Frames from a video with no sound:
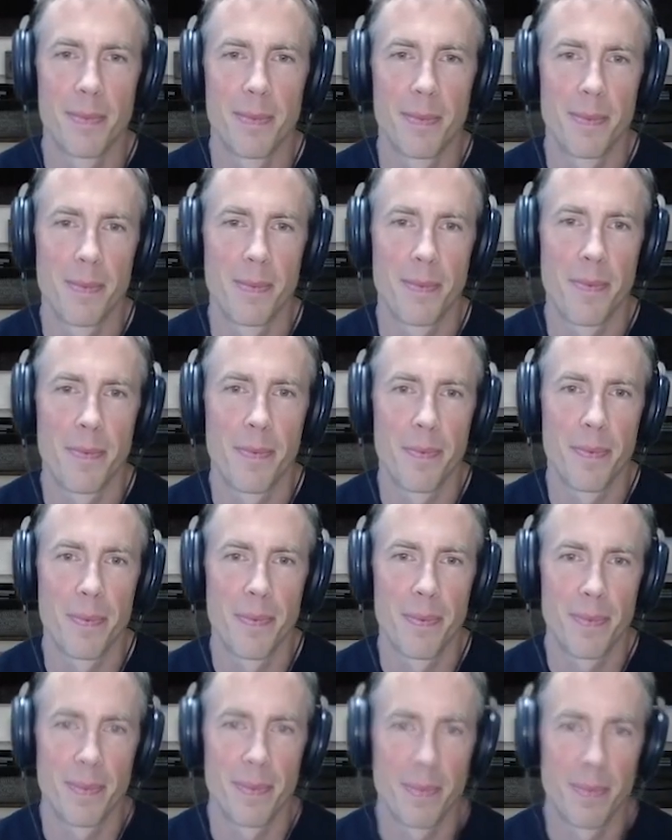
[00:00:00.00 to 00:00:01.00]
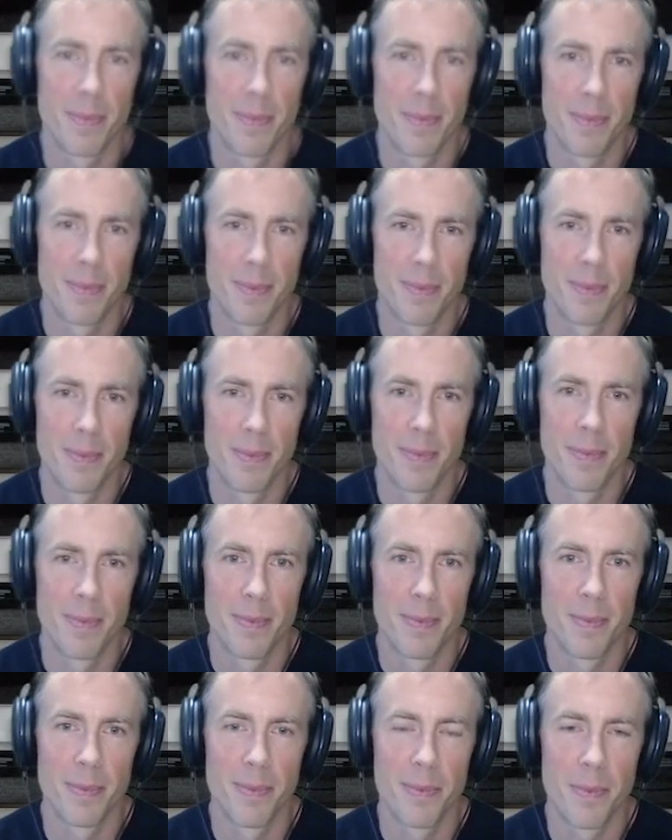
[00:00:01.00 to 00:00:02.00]

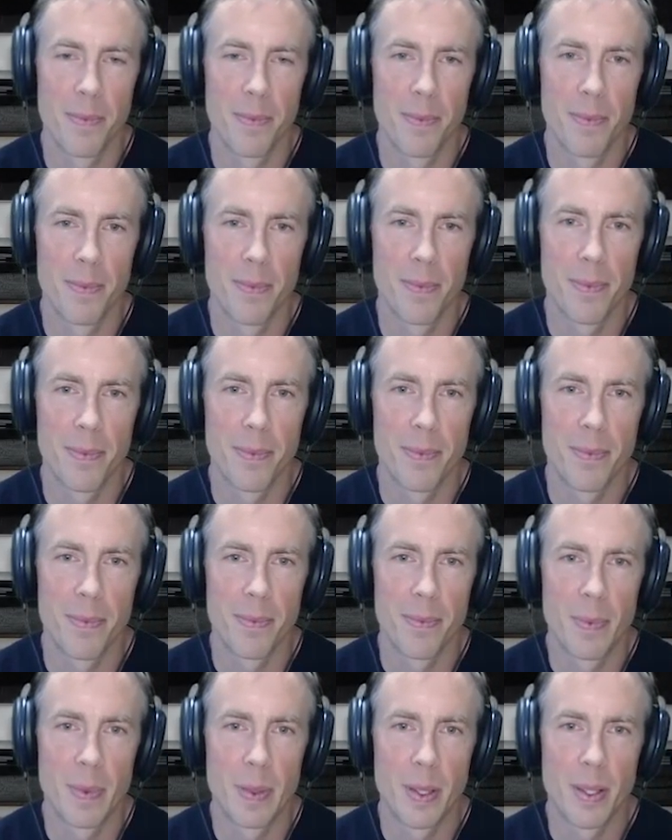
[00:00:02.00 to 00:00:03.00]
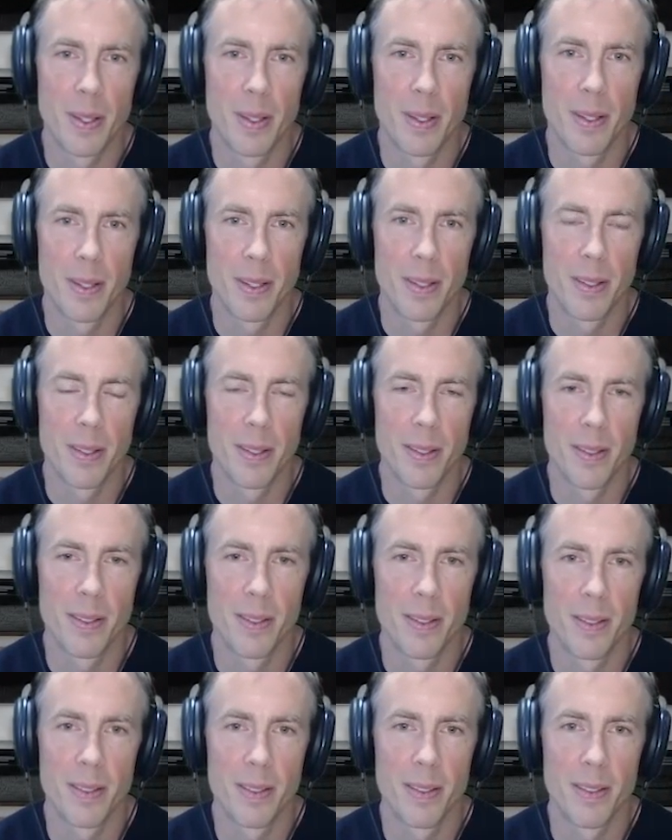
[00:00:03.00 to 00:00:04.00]

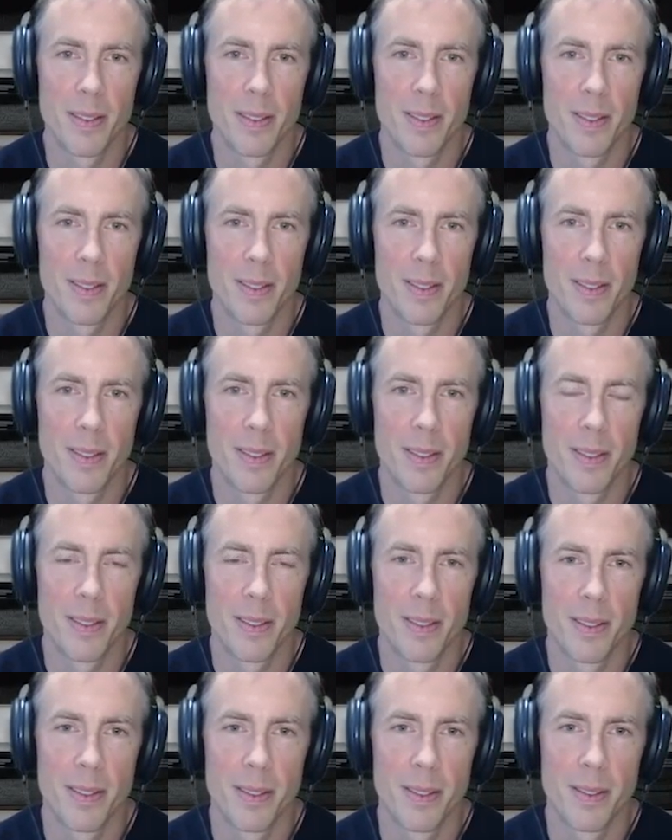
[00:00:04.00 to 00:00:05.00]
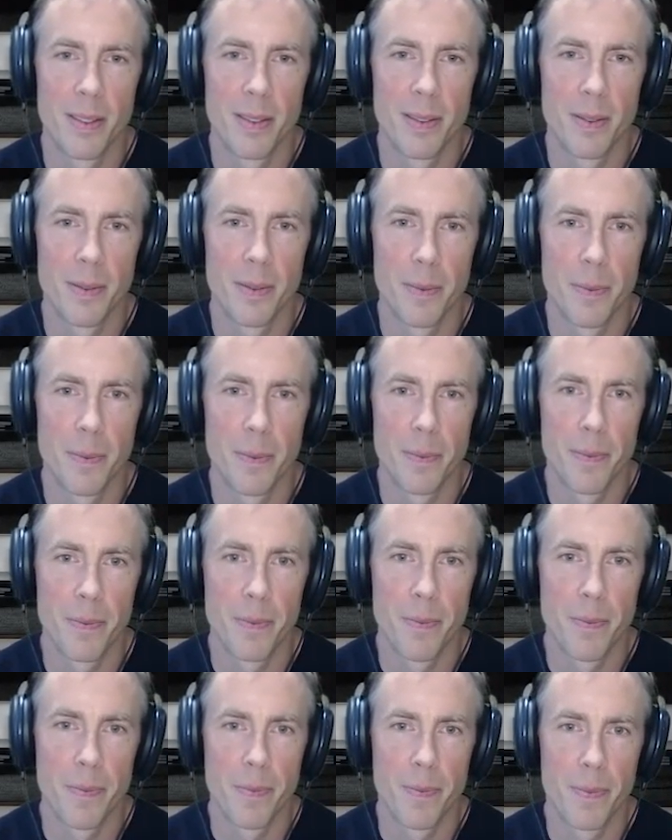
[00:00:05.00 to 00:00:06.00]

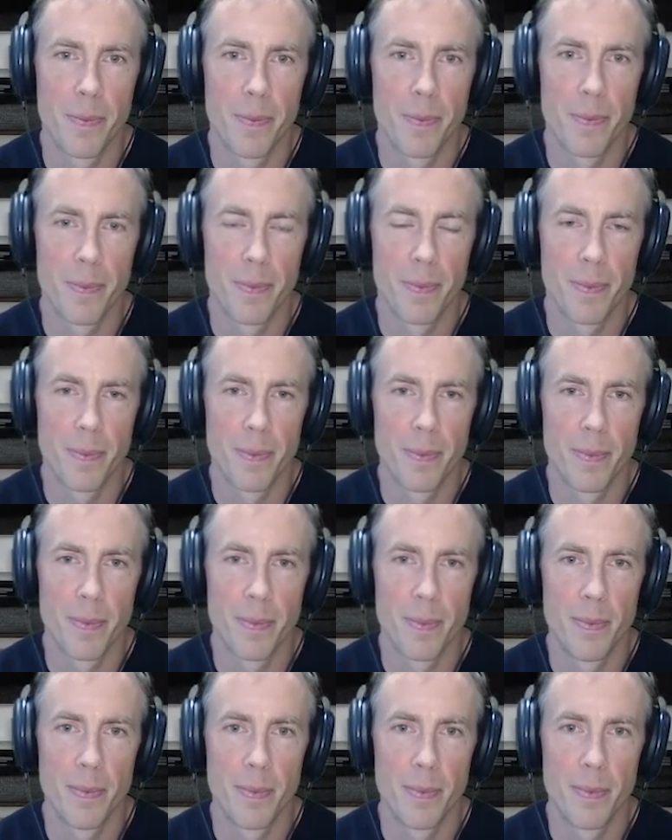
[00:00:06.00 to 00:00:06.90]
No words are spoken by the person on screen.